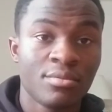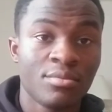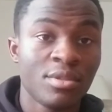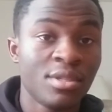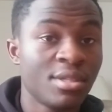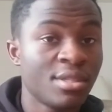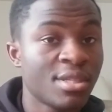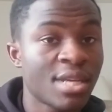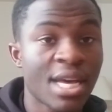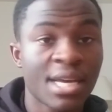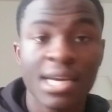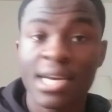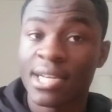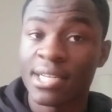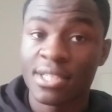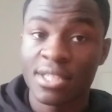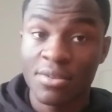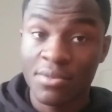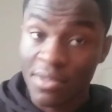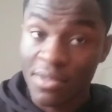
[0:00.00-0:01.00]
We just, I
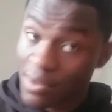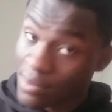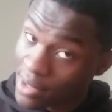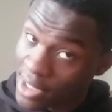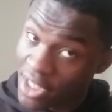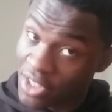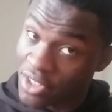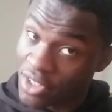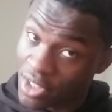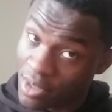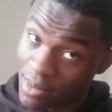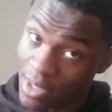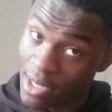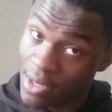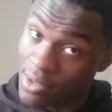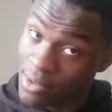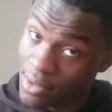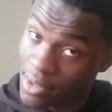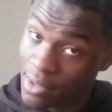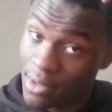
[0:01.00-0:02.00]
gotta see where the relationship
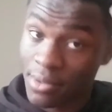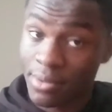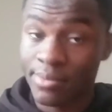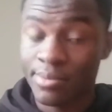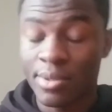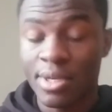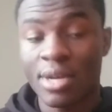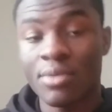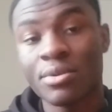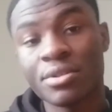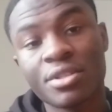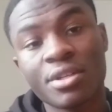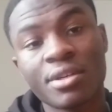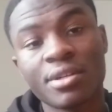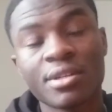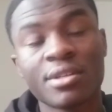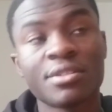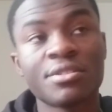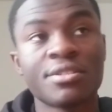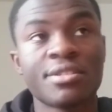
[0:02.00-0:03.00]
goes. But I want y'all
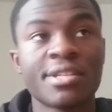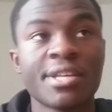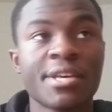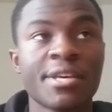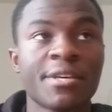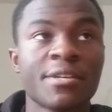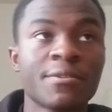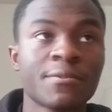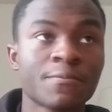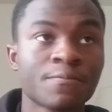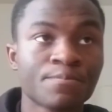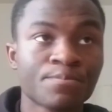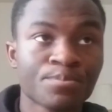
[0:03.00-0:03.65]
to understand,